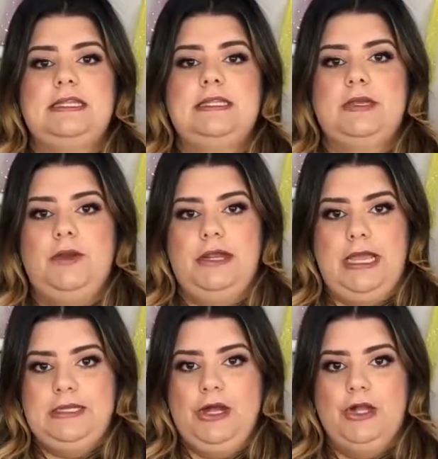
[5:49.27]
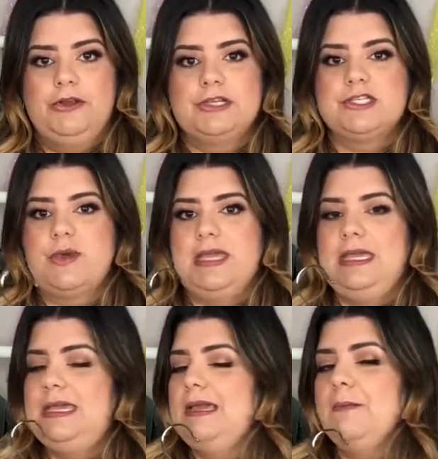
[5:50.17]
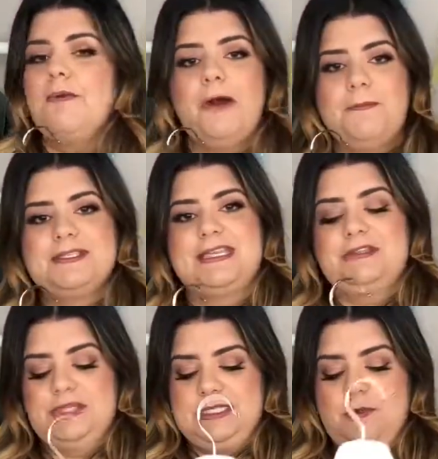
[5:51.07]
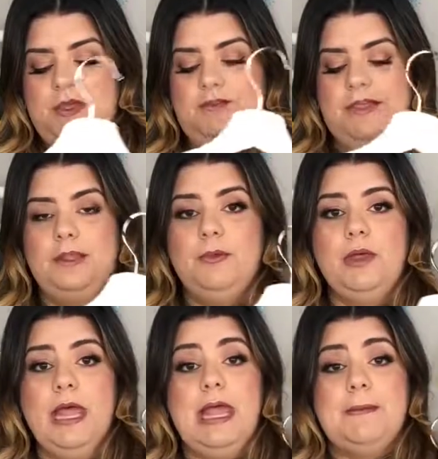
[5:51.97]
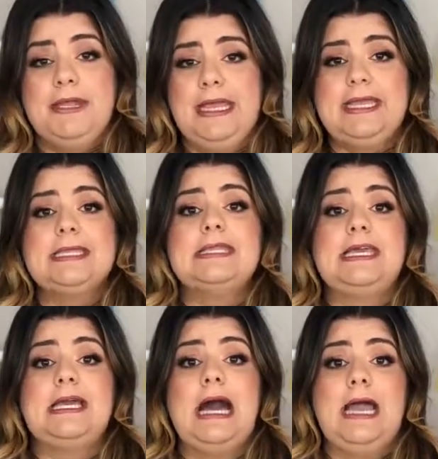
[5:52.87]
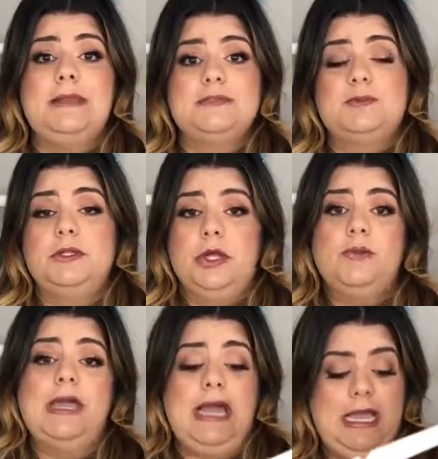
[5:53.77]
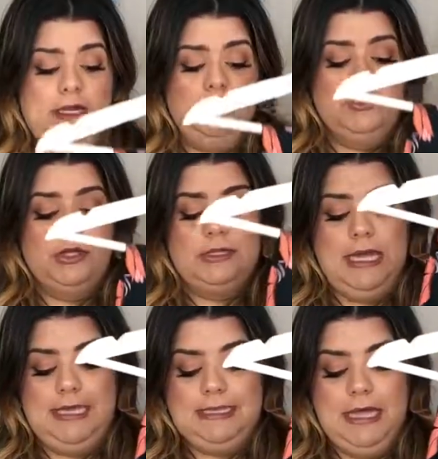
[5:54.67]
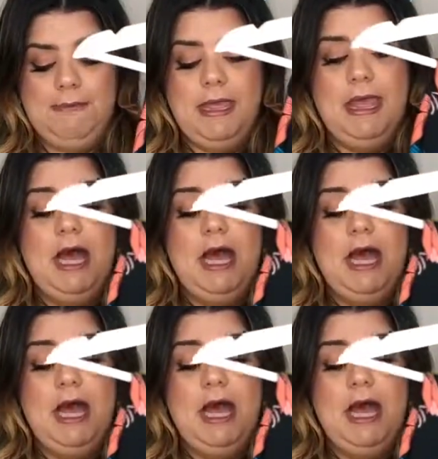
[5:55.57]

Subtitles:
I think they were $9, so I can't promise that they'll still be available, but I can link items below that kind of look like them.